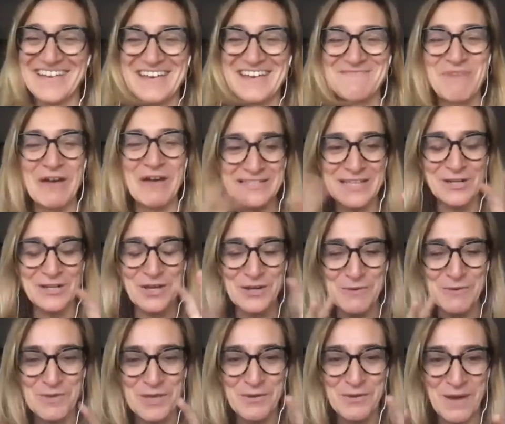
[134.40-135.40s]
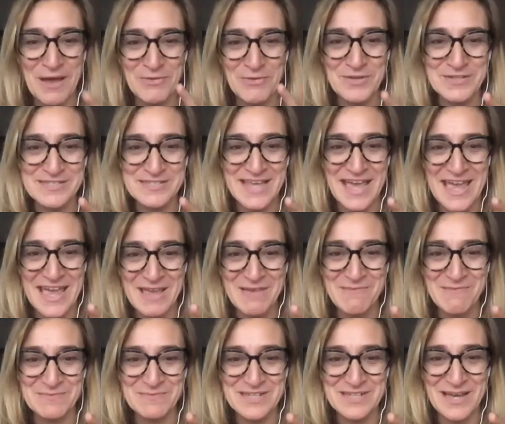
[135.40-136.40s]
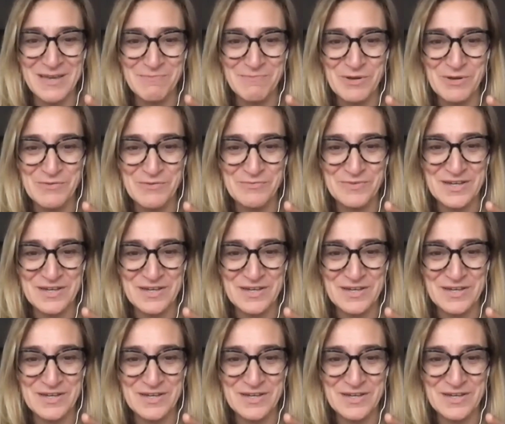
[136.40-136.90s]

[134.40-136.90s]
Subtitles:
But is it going to be around the same type of...